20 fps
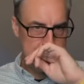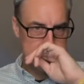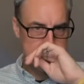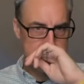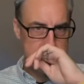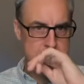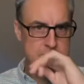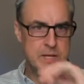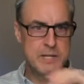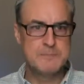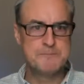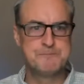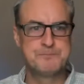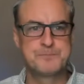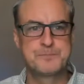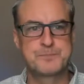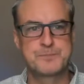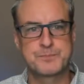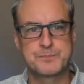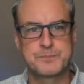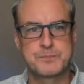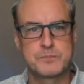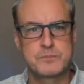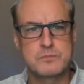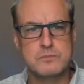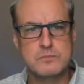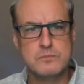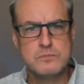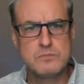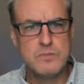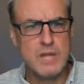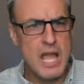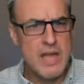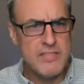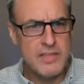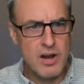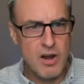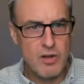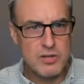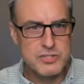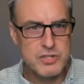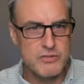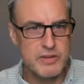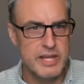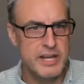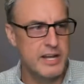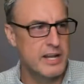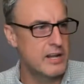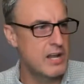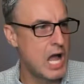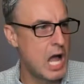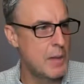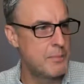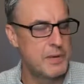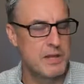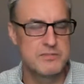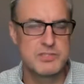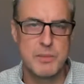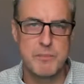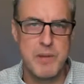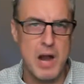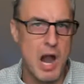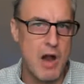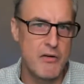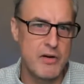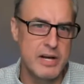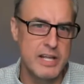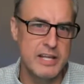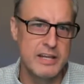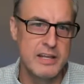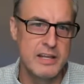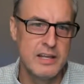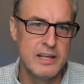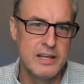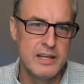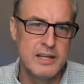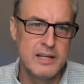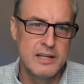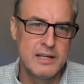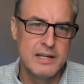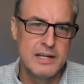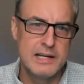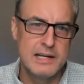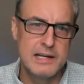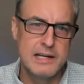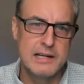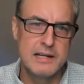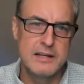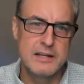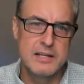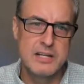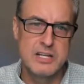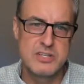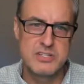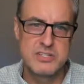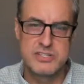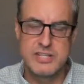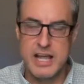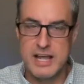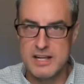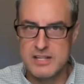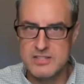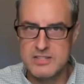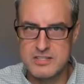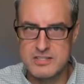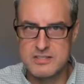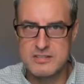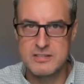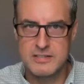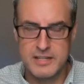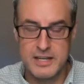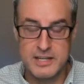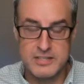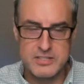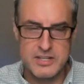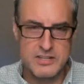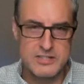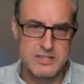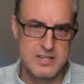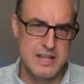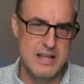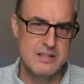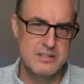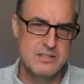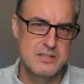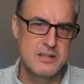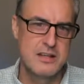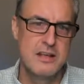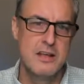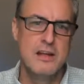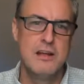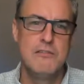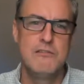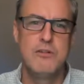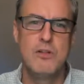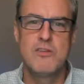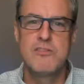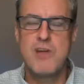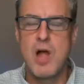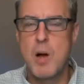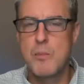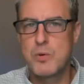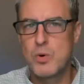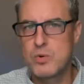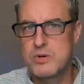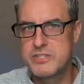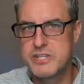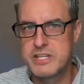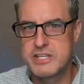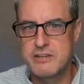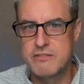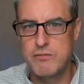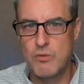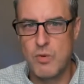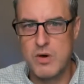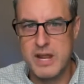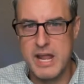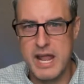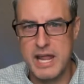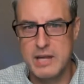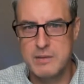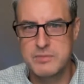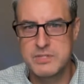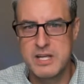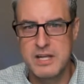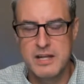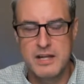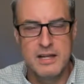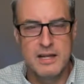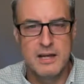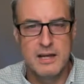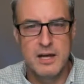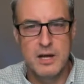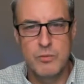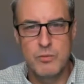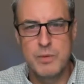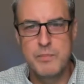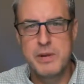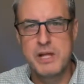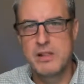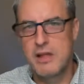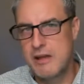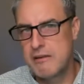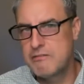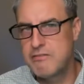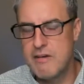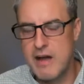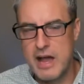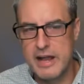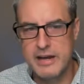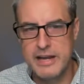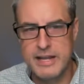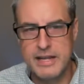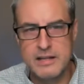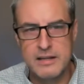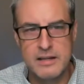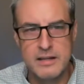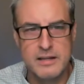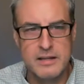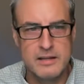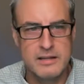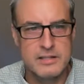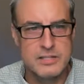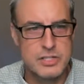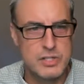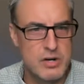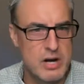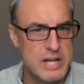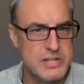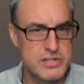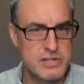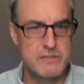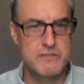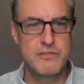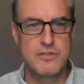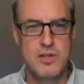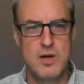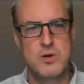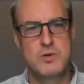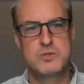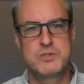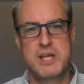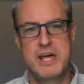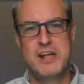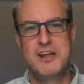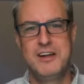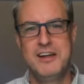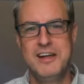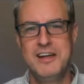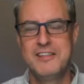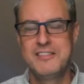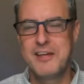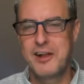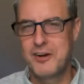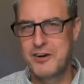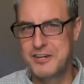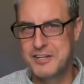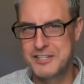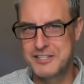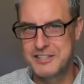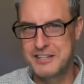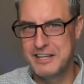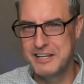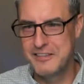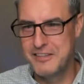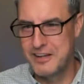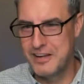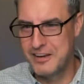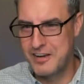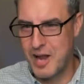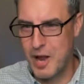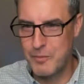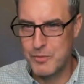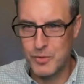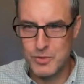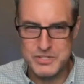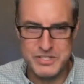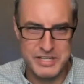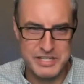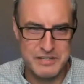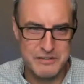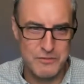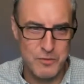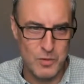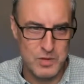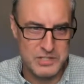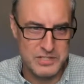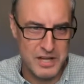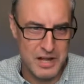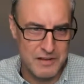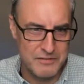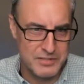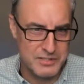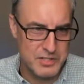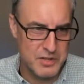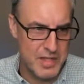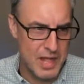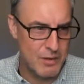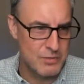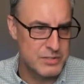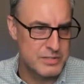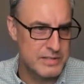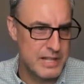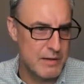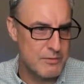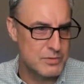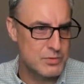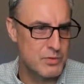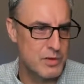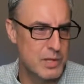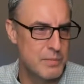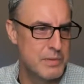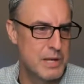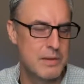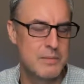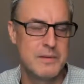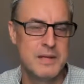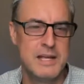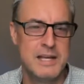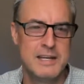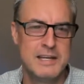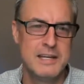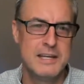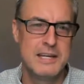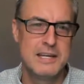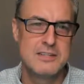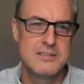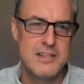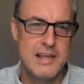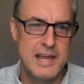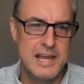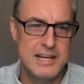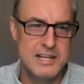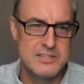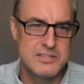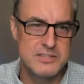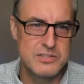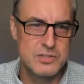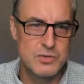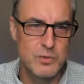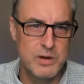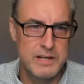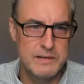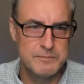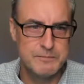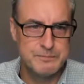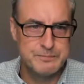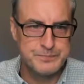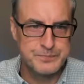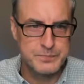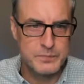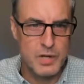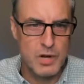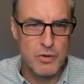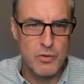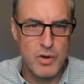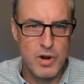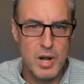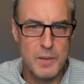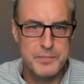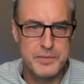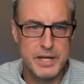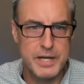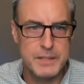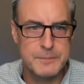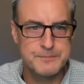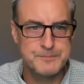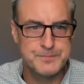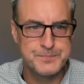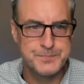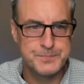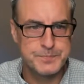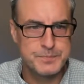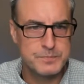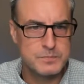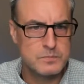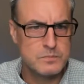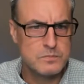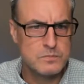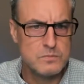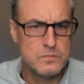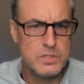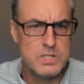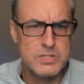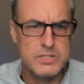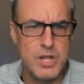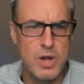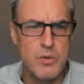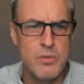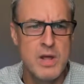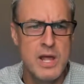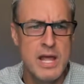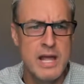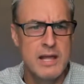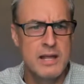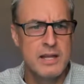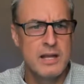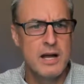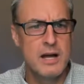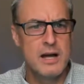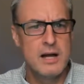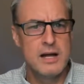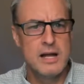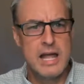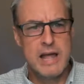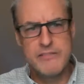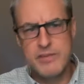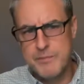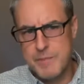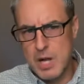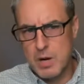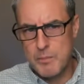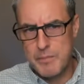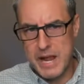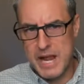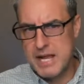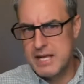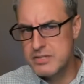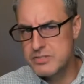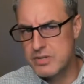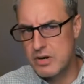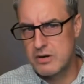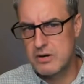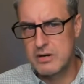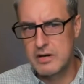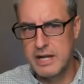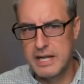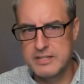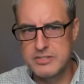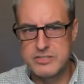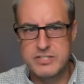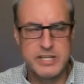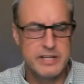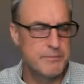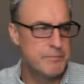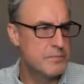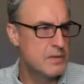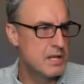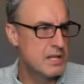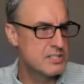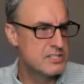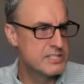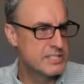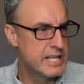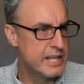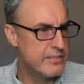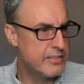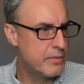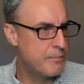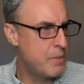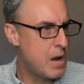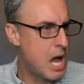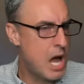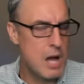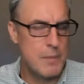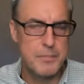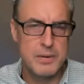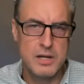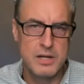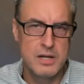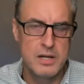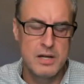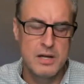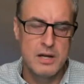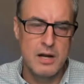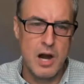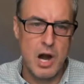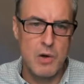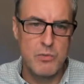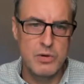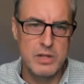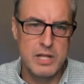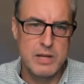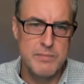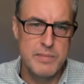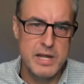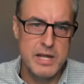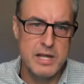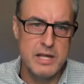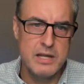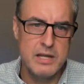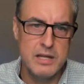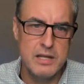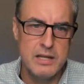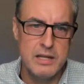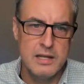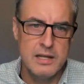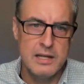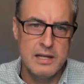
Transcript: Excuse me. And then also getting a copy of some pirated uh, cassettes, yes, cassettes full of Commodore 64 games uh, would be like finding treasure for those that that are into, into the Commodore 64 stuff. And so that was that was really big into the 80s in Sweden growing up there. So uh, heavy metal bands are and synth, uh, synth pop are really big.